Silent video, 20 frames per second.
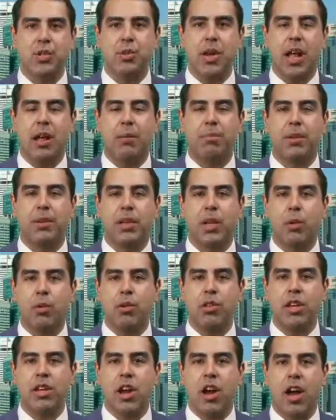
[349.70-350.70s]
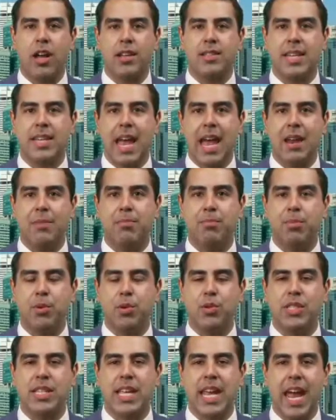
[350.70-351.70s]
help lower the cost and
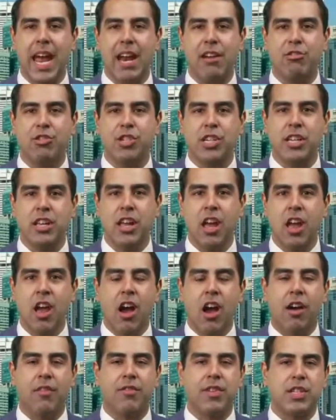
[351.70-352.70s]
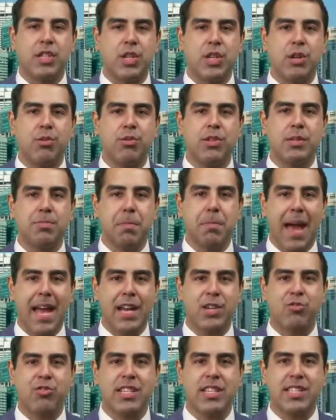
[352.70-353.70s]
boost the energy of its newest
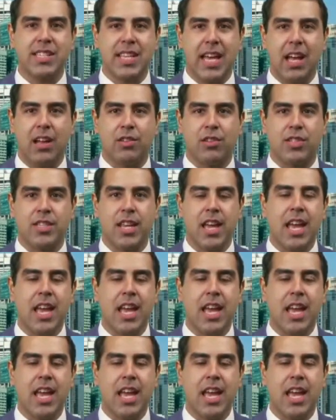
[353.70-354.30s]
battery cells,